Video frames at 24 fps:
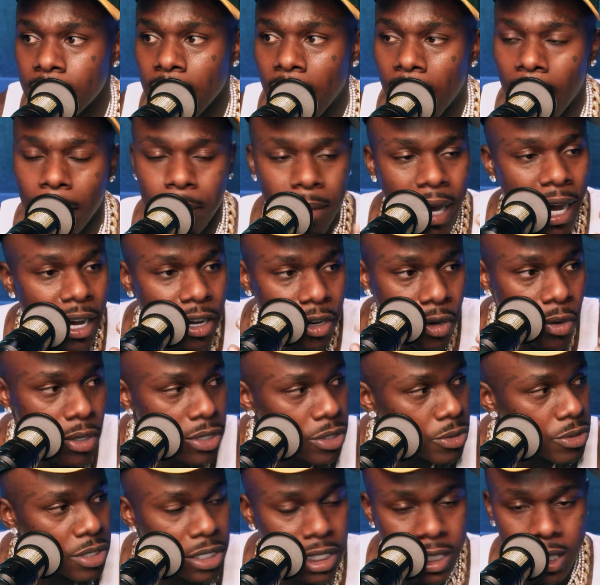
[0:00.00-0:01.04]
I'm not going
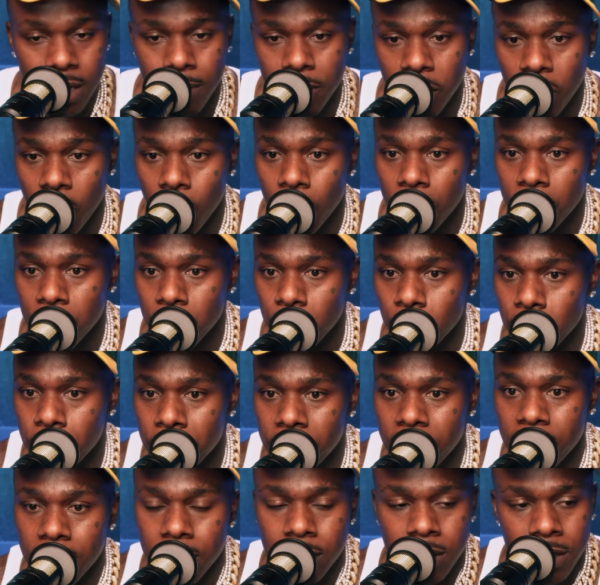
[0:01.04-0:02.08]
through the shit I'm going through,
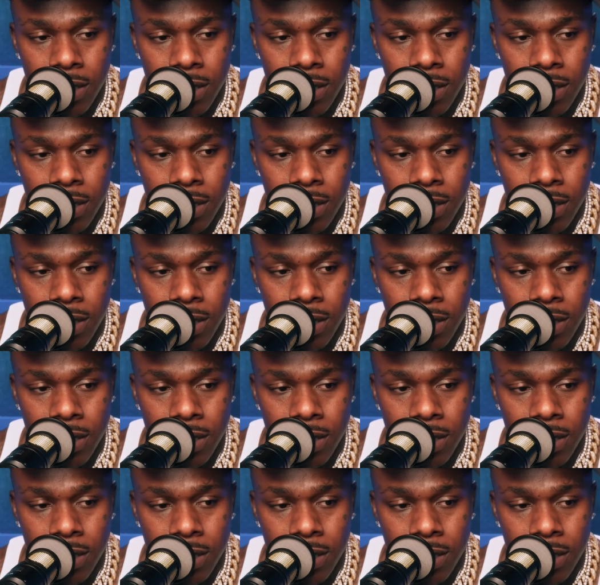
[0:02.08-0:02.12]
but